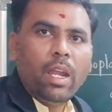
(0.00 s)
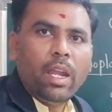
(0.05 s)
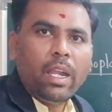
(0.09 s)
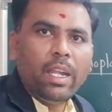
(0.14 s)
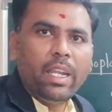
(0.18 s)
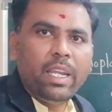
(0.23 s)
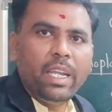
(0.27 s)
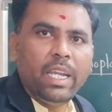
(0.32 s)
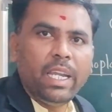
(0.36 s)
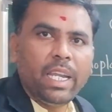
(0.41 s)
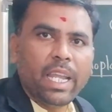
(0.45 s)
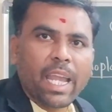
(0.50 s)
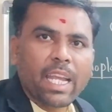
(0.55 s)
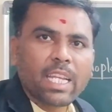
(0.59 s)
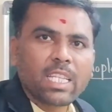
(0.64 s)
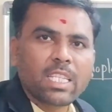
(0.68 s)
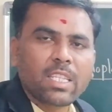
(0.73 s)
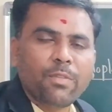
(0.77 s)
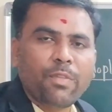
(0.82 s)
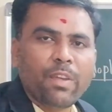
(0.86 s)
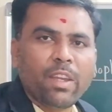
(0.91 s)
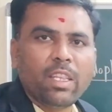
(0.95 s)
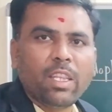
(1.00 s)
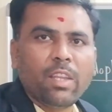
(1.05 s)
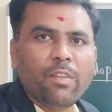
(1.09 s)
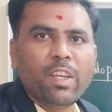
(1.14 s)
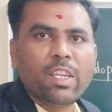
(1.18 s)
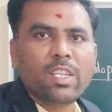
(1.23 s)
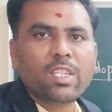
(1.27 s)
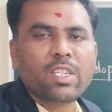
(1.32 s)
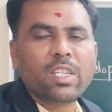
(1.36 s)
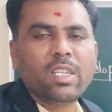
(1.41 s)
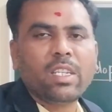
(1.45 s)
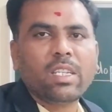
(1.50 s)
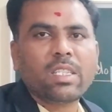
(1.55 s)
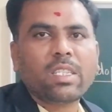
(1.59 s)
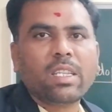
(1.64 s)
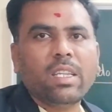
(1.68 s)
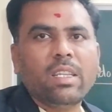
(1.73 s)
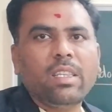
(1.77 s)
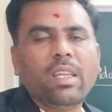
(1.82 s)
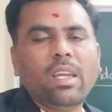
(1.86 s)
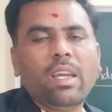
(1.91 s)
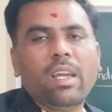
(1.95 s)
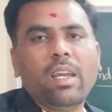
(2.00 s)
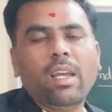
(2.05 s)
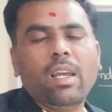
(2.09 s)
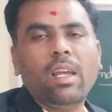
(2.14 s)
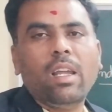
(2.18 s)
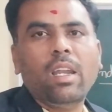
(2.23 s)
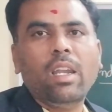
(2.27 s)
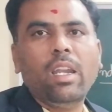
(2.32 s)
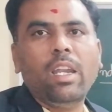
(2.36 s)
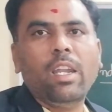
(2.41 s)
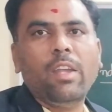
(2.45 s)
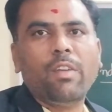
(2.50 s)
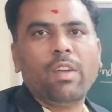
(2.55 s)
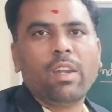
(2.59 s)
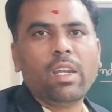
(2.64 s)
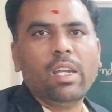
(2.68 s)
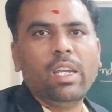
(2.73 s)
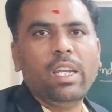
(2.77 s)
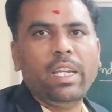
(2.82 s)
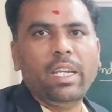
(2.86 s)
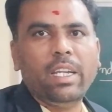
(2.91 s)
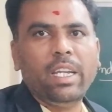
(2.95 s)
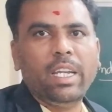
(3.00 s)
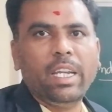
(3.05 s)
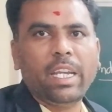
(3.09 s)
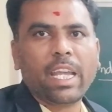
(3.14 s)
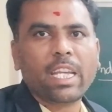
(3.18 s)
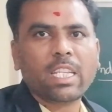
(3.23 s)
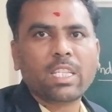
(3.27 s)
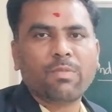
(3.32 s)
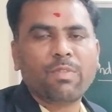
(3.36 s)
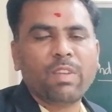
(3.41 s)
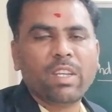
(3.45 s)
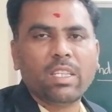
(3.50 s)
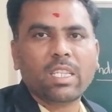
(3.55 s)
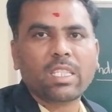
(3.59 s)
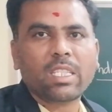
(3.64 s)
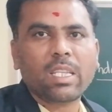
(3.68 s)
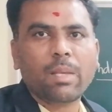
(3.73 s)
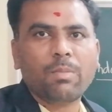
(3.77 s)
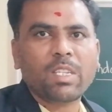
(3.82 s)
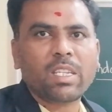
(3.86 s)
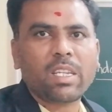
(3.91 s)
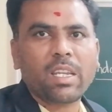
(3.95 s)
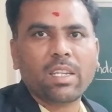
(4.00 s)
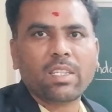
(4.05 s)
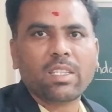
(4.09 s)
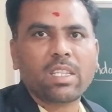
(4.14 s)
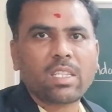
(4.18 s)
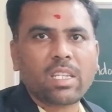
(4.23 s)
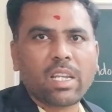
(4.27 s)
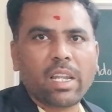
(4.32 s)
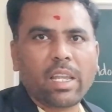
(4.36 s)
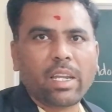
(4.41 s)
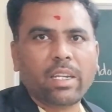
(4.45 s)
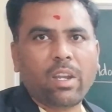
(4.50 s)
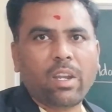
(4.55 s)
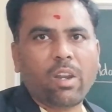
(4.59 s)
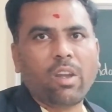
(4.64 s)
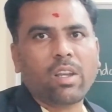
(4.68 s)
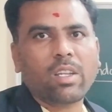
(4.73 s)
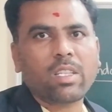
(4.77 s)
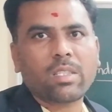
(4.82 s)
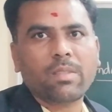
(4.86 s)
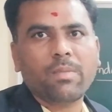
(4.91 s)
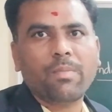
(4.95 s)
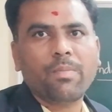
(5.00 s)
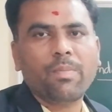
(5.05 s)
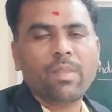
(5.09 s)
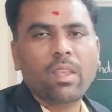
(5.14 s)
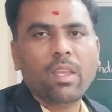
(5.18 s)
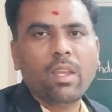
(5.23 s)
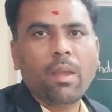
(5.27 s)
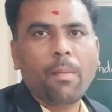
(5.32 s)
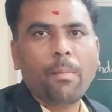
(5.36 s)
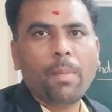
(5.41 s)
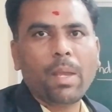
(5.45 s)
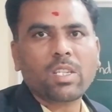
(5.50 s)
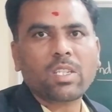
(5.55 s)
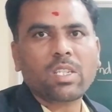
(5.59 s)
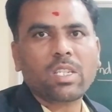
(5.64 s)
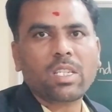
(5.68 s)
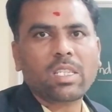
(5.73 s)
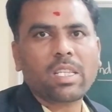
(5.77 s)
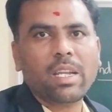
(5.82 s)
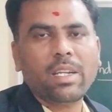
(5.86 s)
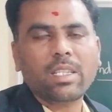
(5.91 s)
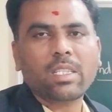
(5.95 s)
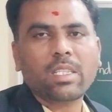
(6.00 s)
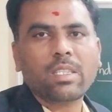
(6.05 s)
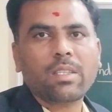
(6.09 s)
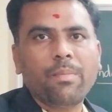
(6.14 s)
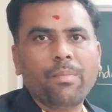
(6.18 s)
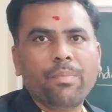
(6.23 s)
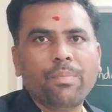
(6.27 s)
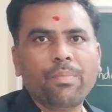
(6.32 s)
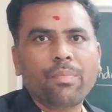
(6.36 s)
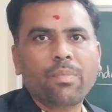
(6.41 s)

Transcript: Detoxify the wastages in the liver. Detoxify the substances like drugs, pesticides.